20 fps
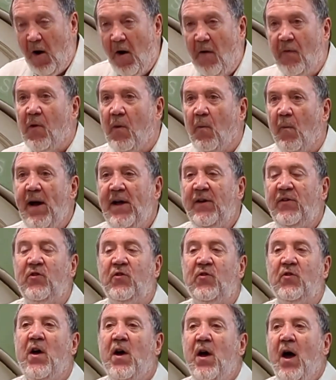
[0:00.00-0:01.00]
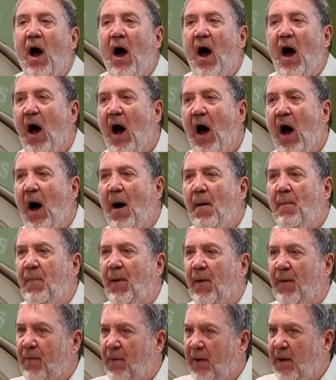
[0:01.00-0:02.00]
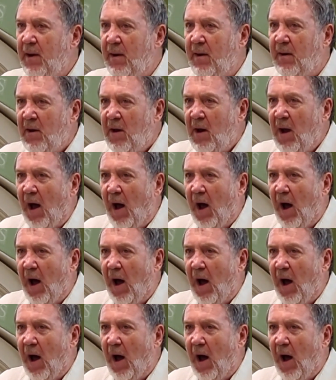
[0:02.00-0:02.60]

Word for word: on, the west, uh, but the,